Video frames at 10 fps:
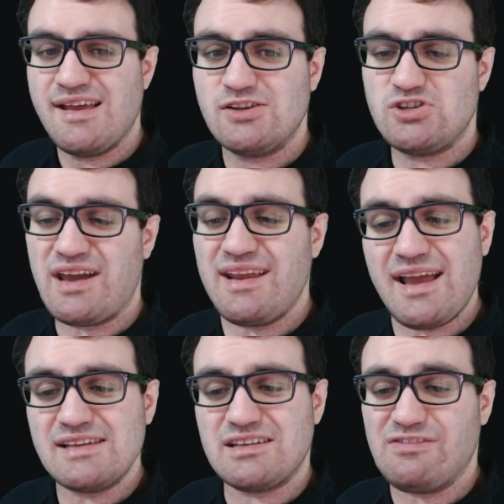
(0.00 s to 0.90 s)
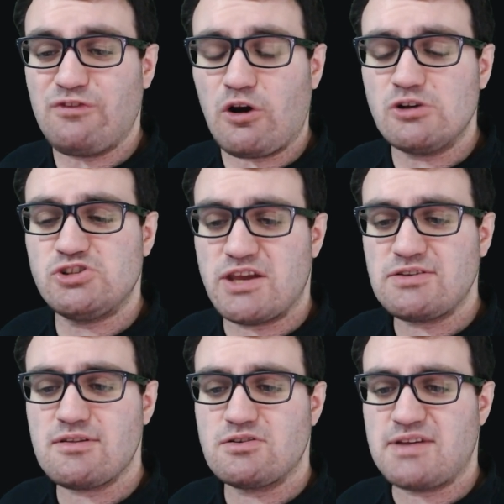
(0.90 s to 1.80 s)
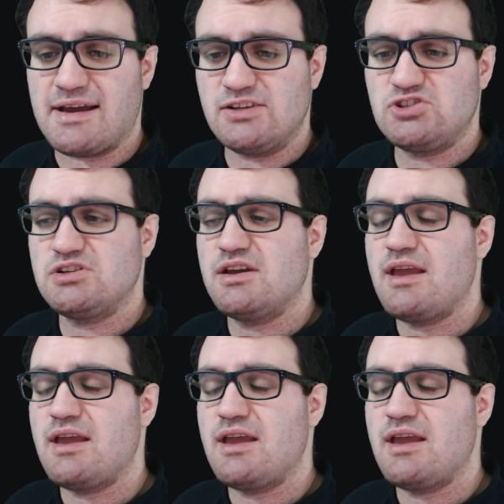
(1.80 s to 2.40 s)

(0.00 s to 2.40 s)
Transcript: China has a far gentler touch.